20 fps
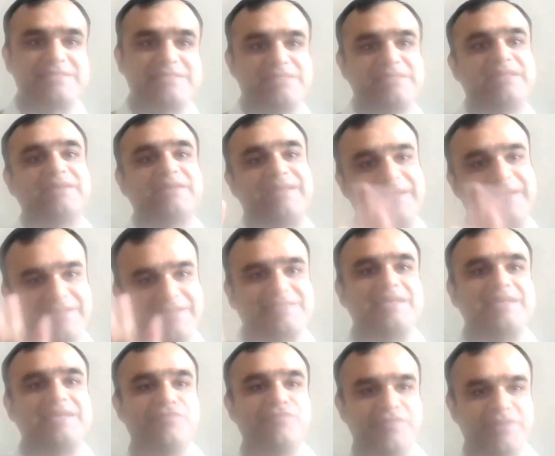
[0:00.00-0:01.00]
is in the credit
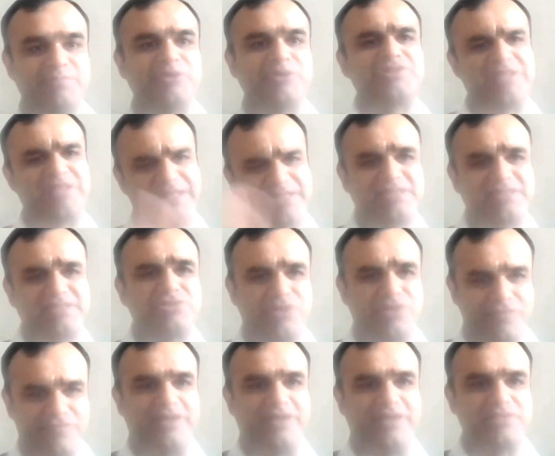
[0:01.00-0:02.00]
side of it, because that's the
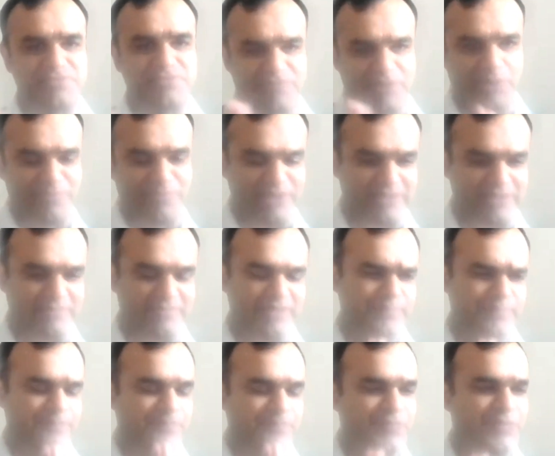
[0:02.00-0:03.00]
sort of funds we operate,
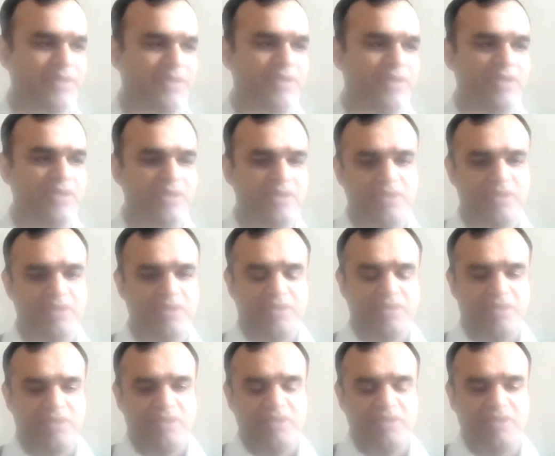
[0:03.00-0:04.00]
right?
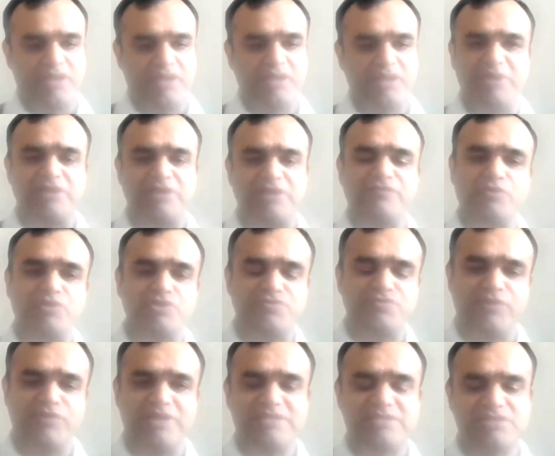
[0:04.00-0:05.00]
But of course,
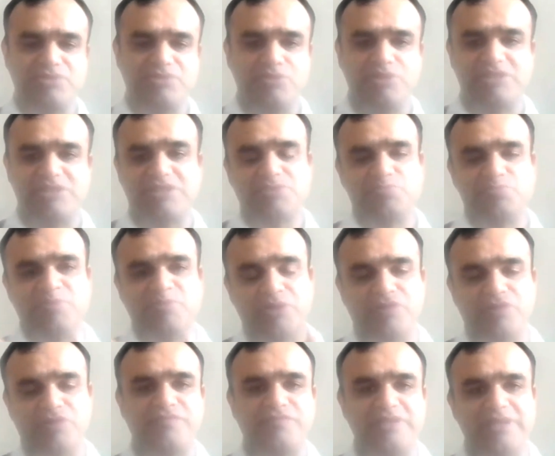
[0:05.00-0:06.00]
for us, it is one
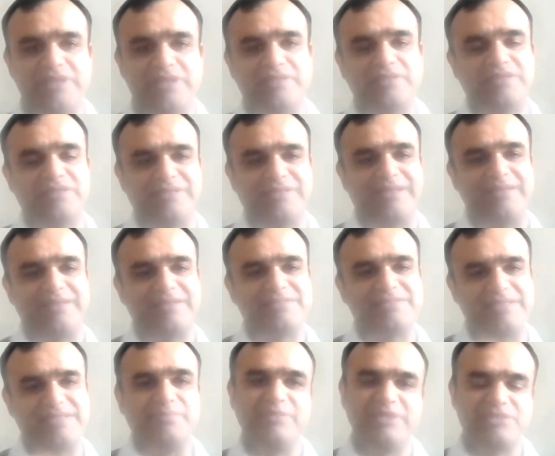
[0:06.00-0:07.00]
of the other credit
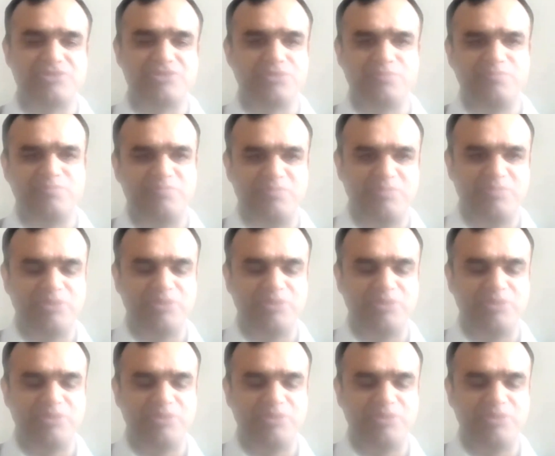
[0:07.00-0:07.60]
segments. So,